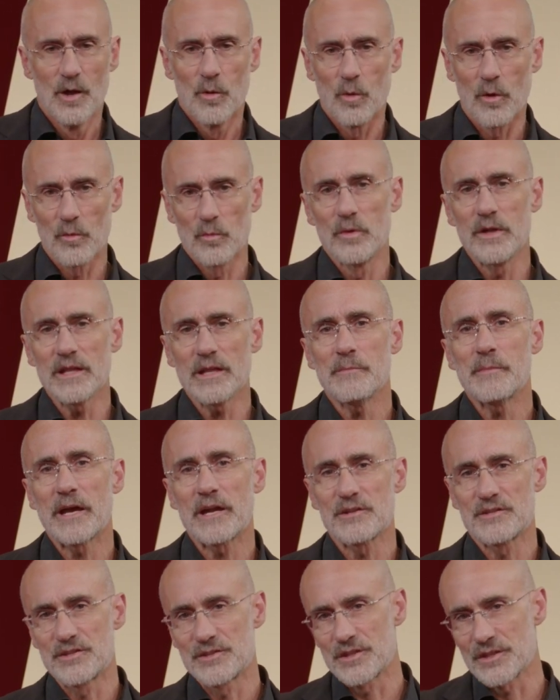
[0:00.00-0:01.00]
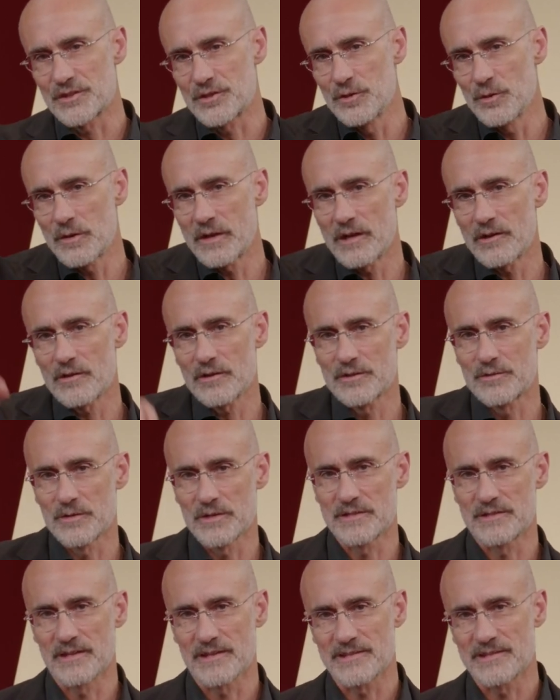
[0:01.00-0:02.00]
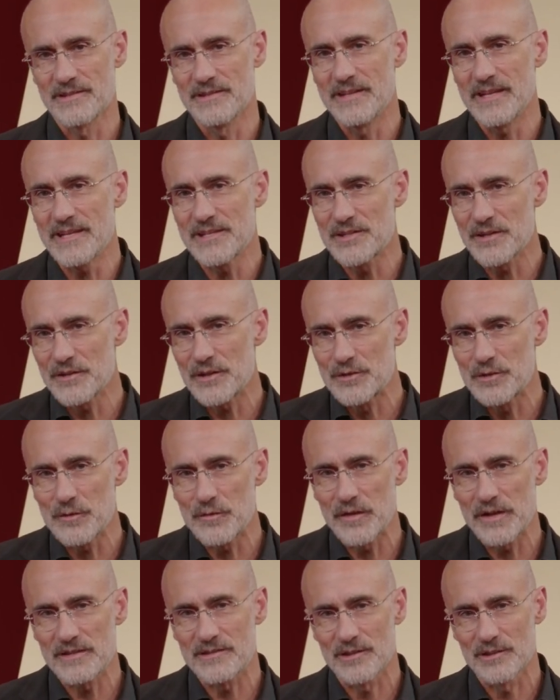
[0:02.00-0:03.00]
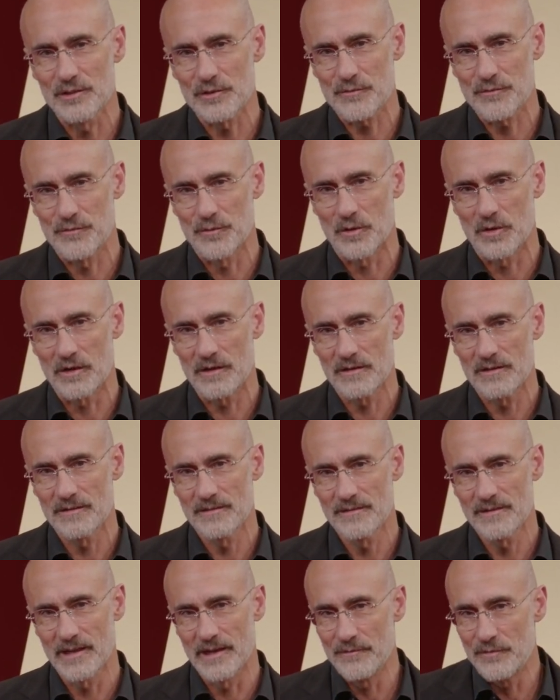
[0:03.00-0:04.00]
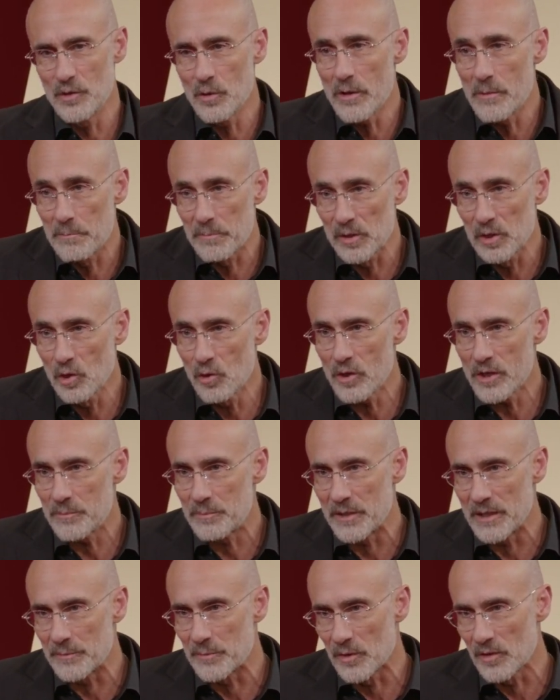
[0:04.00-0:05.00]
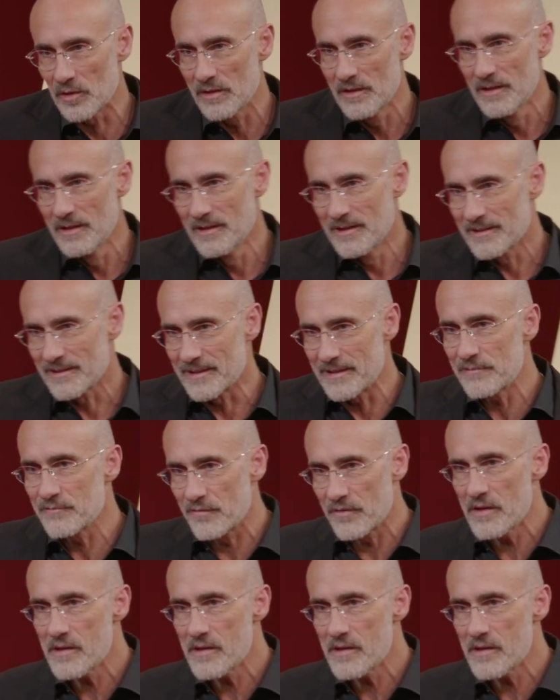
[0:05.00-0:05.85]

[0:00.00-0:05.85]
What really matters is just two characteristics, and these are the two things to look for. And if you employ people, give